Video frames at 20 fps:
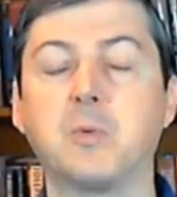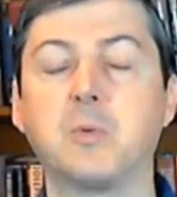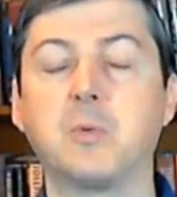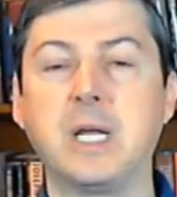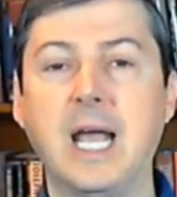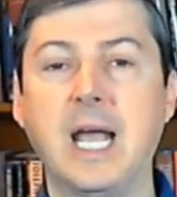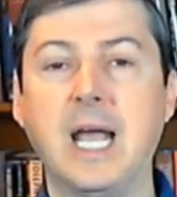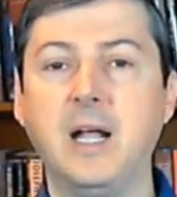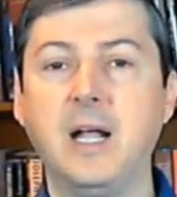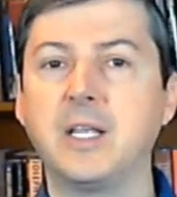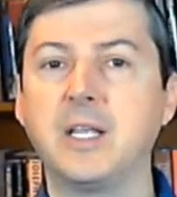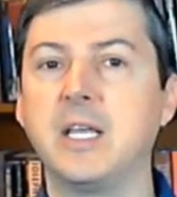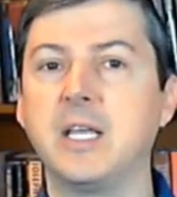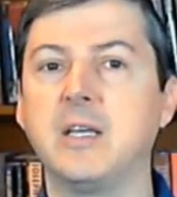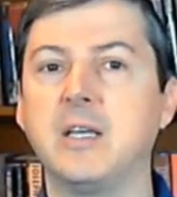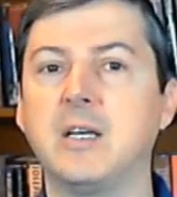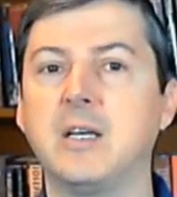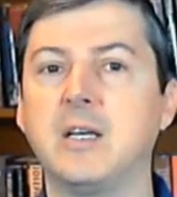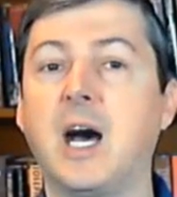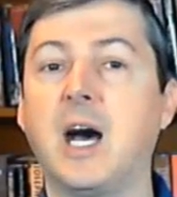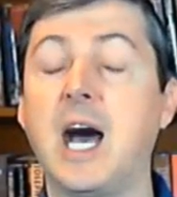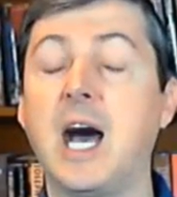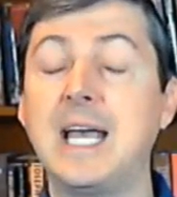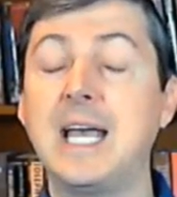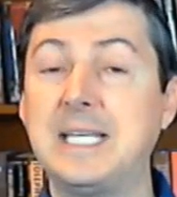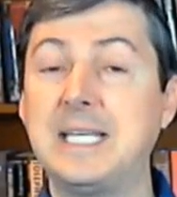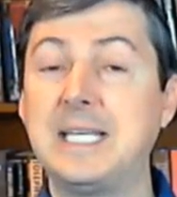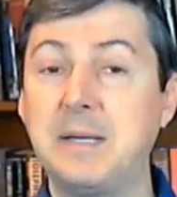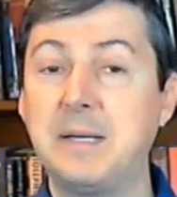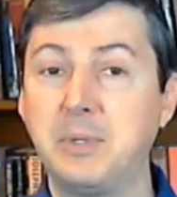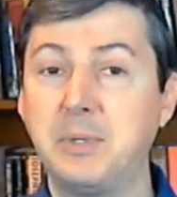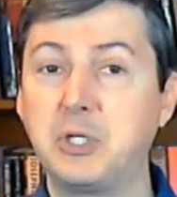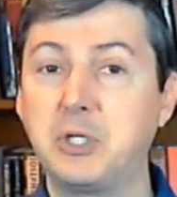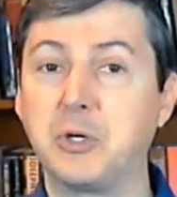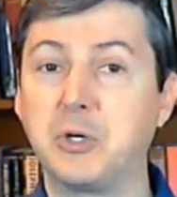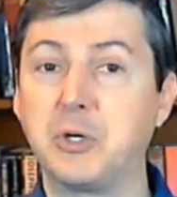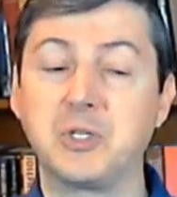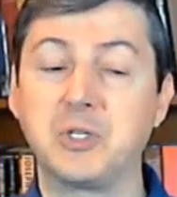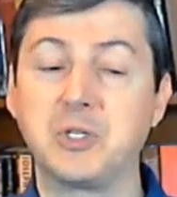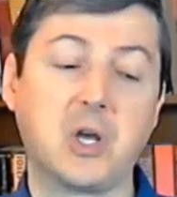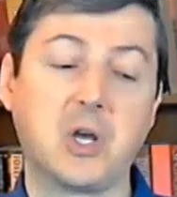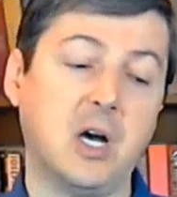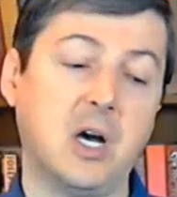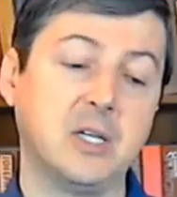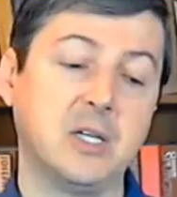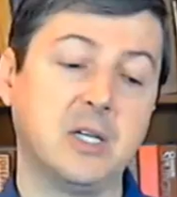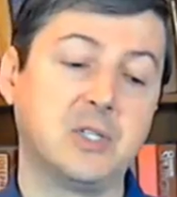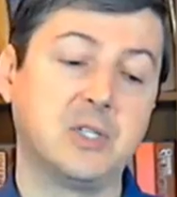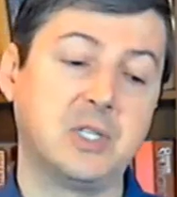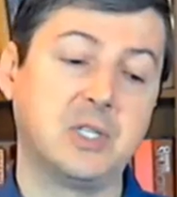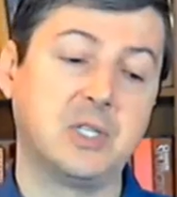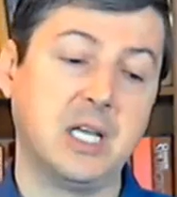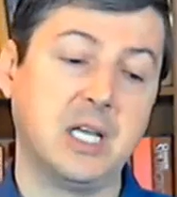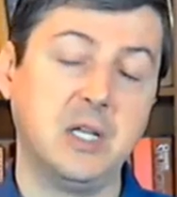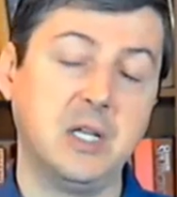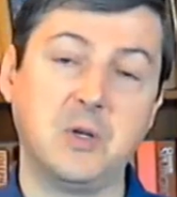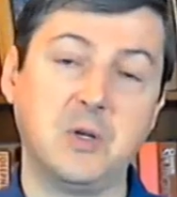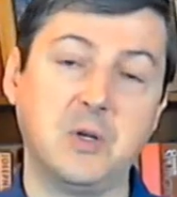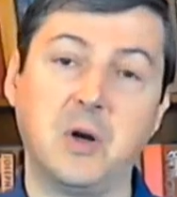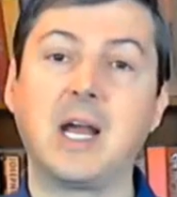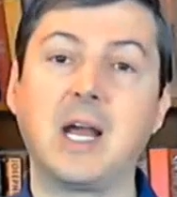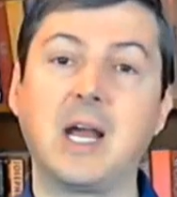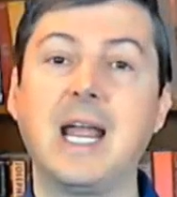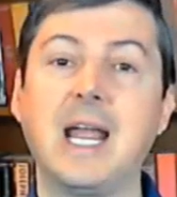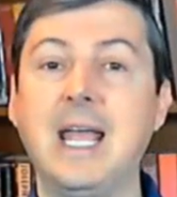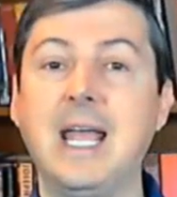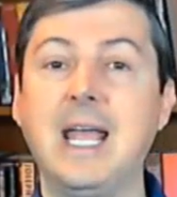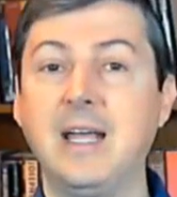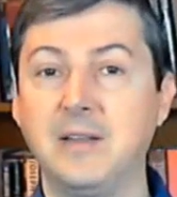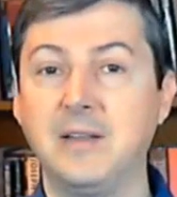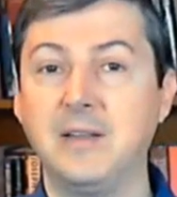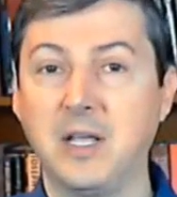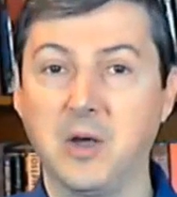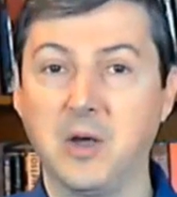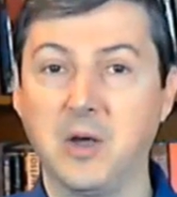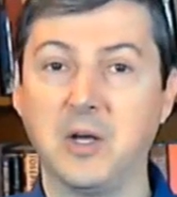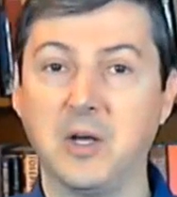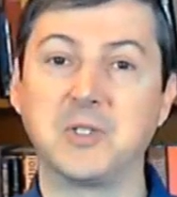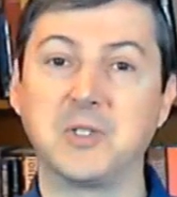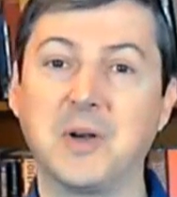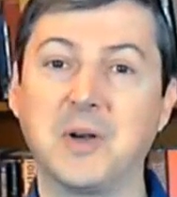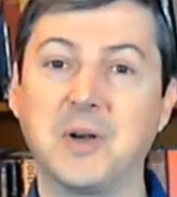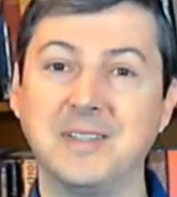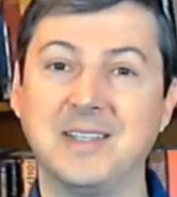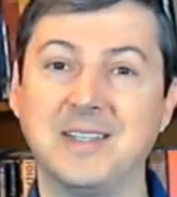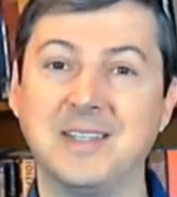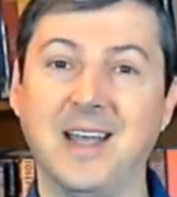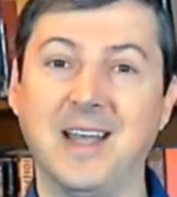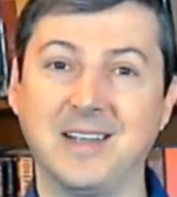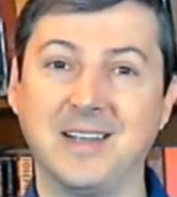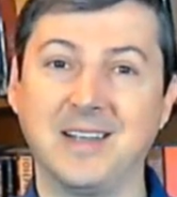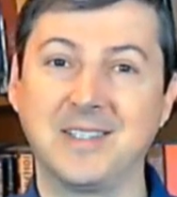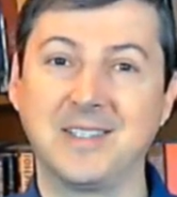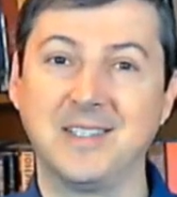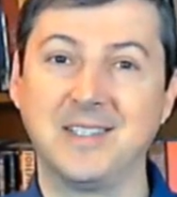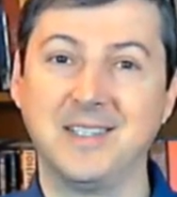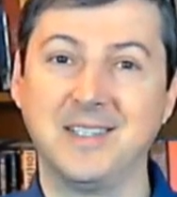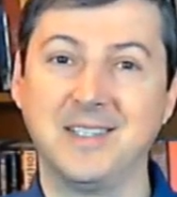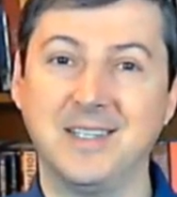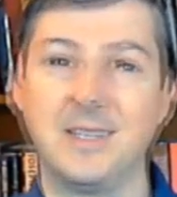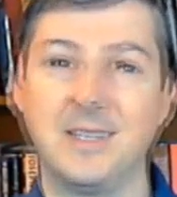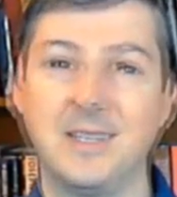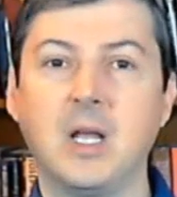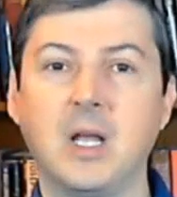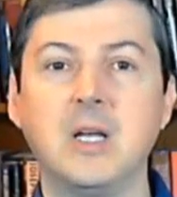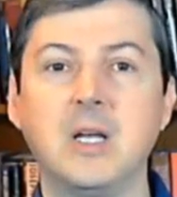In reality, high temperatures cause sticky tar and they cause heart attacks.